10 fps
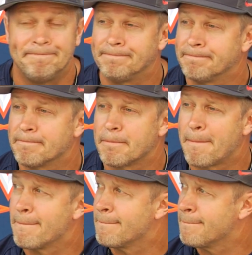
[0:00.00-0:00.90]

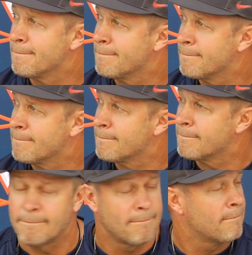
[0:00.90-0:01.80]

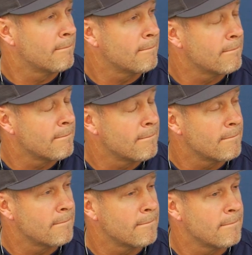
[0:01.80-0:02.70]

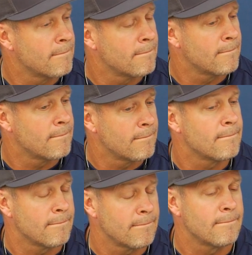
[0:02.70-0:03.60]

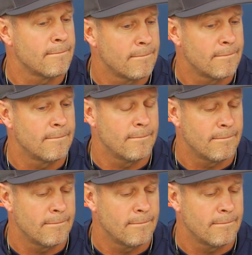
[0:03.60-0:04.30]
No one is speaking in this clip.